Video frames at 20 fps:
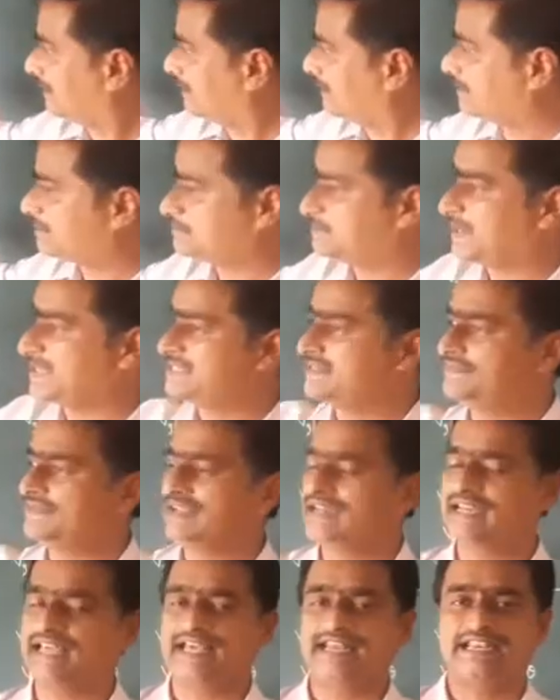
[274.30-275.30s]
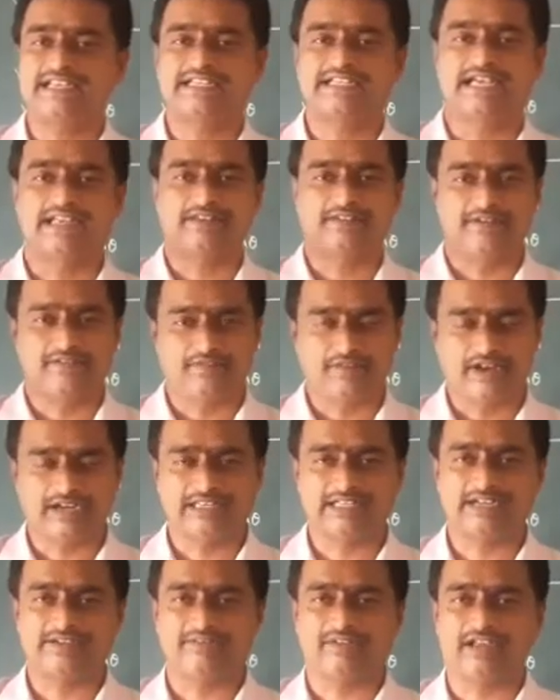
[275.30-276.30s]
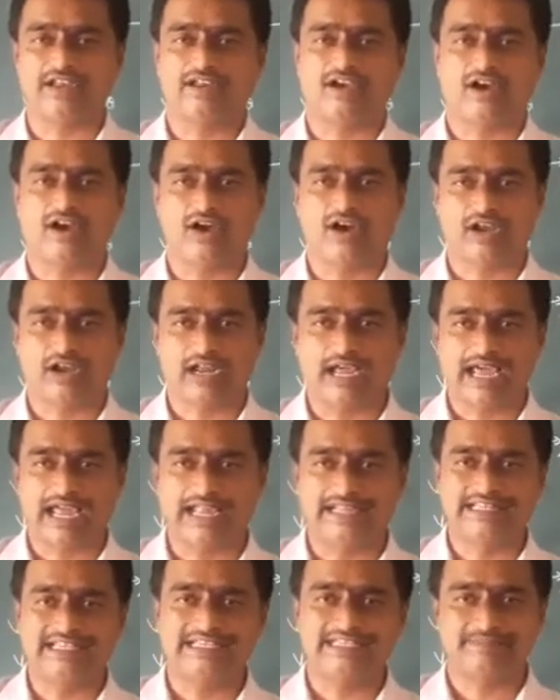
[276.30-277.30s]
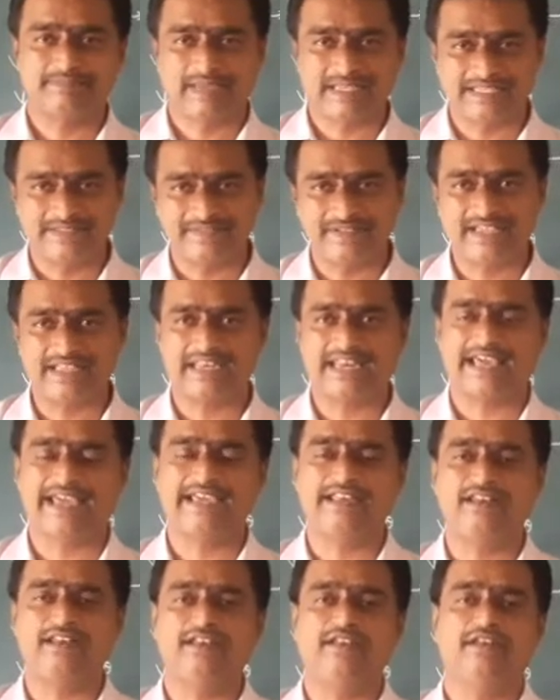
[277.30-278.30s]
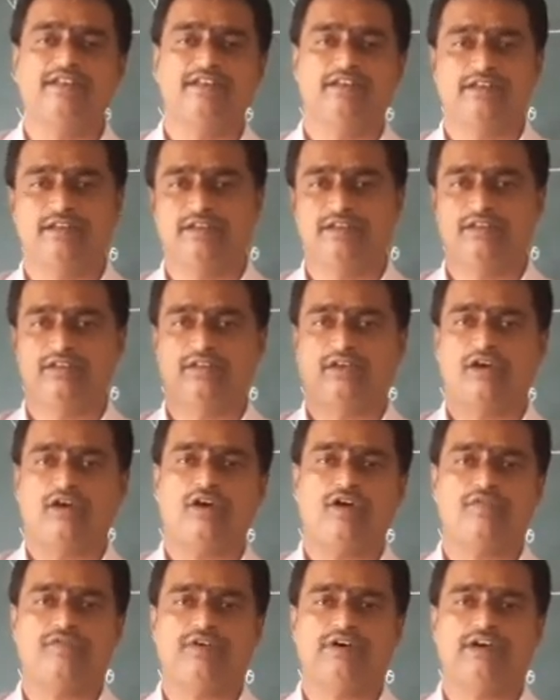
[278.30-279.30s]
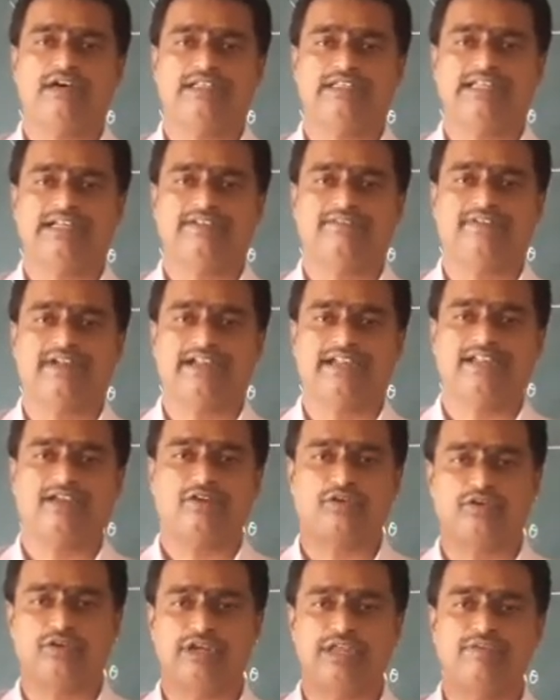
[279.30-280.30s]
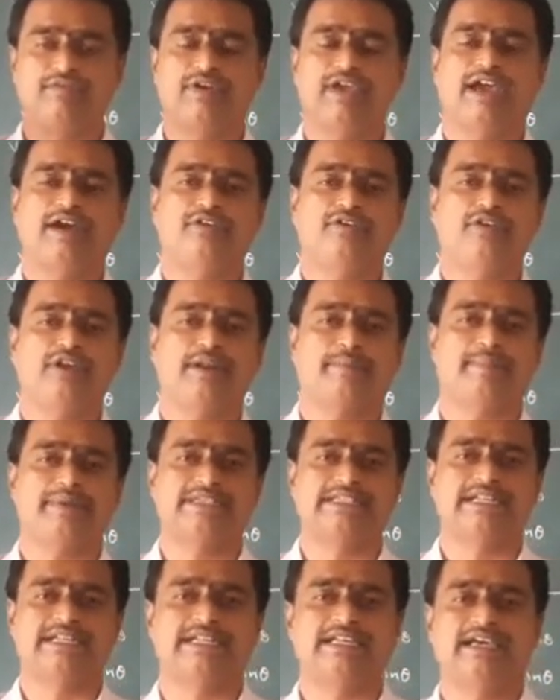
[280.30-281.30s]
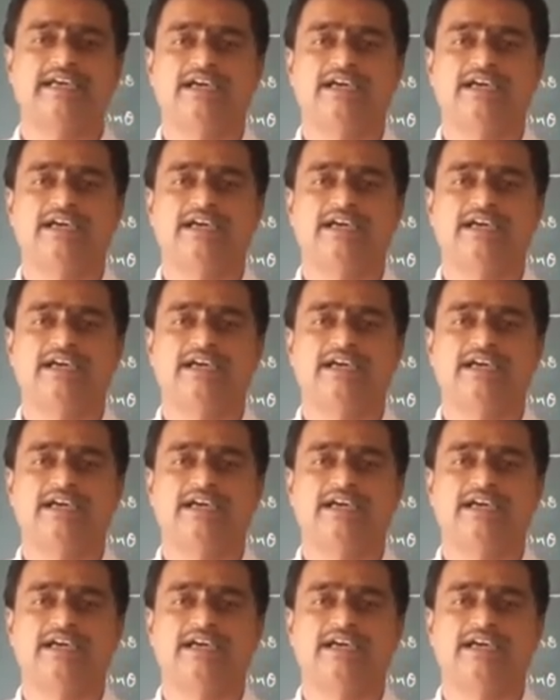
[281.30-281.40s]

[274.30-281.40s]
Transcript: specific direction for that one, or at the specific line of that vector only we have to represent.